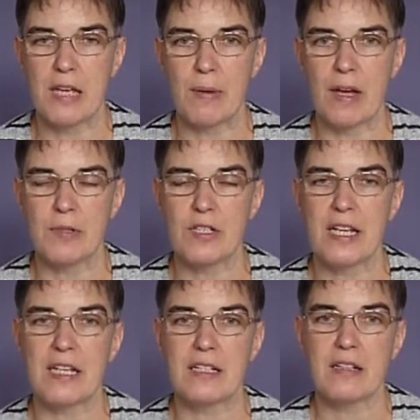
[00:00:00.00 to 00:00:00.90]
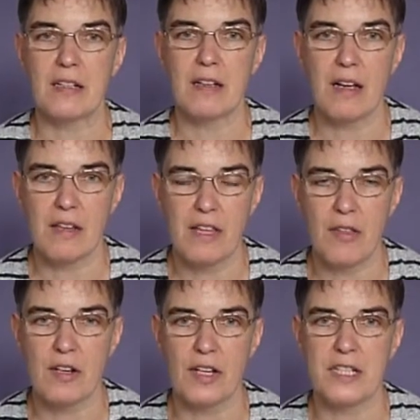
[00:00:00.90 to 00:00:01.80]
keeping up to date, and the
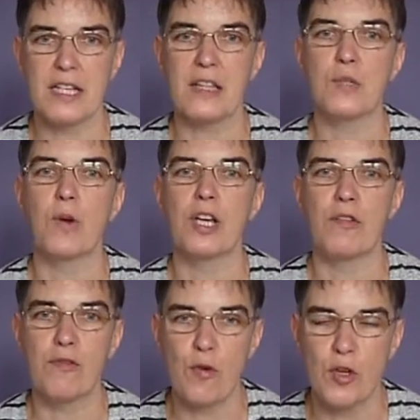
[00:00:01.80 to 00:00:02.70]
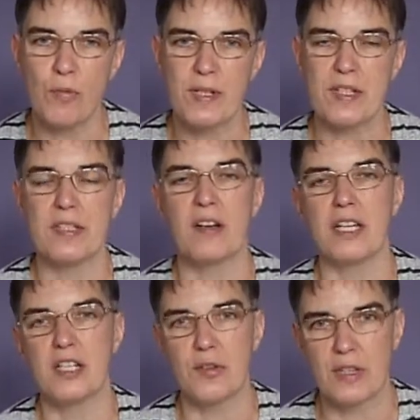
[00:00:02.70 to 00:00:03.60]
other 9/10 working for your business,
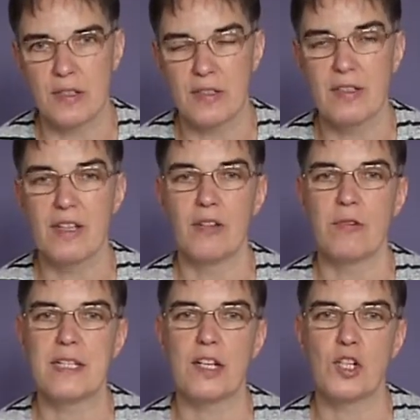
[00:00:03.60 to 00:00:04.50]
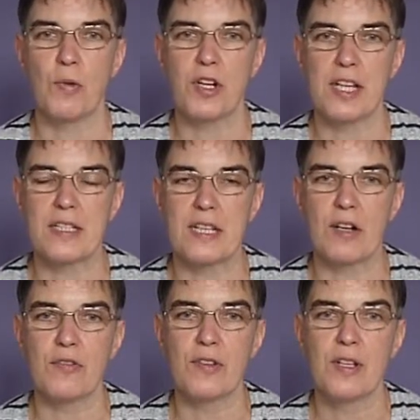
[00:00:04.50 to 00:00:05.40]
i.e. doing the research work
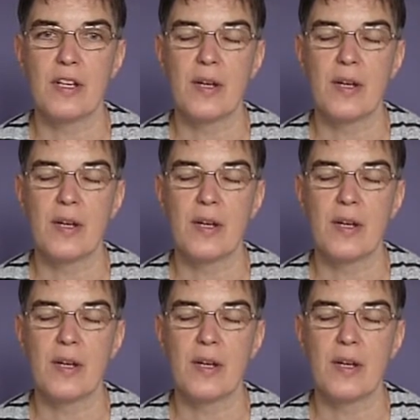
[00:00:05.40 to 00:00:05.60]
itself.